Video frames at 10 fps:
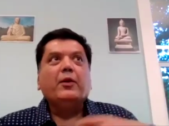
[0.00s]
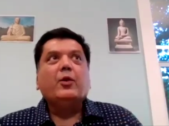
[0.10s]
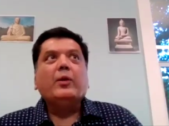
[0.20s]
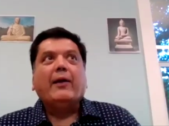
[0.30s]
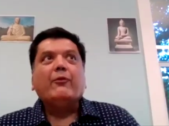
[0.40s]

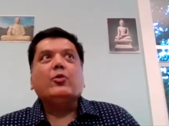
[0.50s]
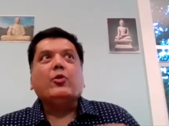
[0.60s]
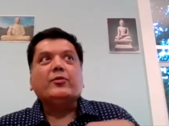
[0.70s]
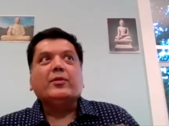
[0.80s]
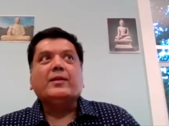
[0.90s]
we don't have to
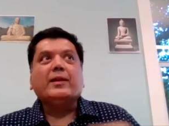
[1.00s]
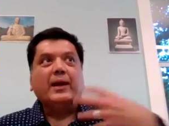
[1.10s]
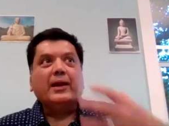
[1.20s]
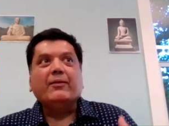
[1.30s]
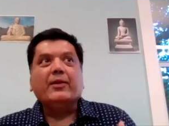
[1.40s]

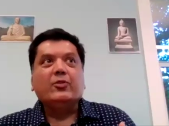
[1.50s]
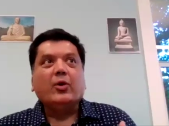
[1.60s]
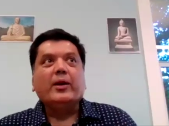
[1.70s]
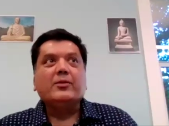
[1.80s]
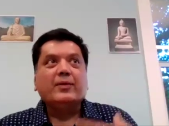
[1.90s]
consciously cultivate.
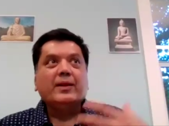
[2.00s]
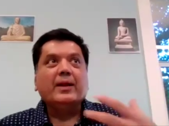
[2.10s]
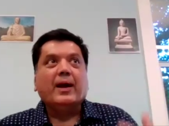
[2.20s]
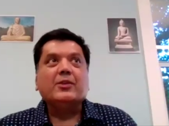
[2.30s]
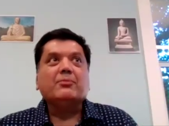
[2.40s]
Joy is
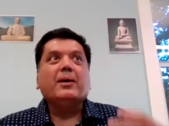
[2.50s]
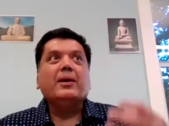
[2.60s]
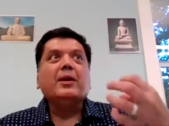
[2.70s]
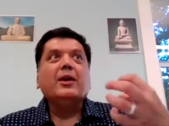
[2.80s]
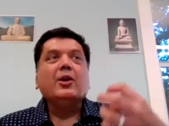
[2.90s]
within us,
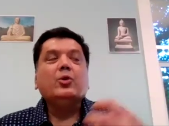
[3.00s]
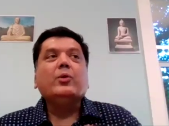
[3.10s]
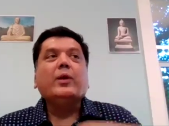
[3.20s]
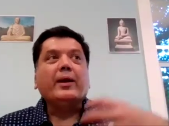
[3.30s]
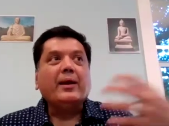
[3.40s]
but
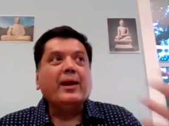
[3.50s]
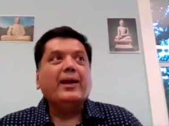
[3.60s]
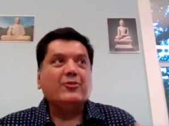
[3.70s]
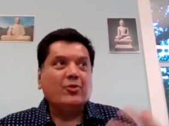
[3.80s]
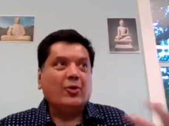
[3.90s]
to
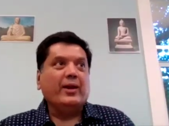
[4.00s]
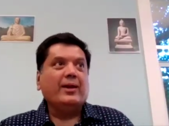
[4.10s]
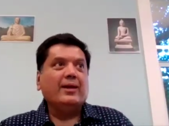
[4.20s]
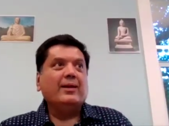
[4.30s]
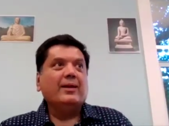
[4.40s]
recognize joy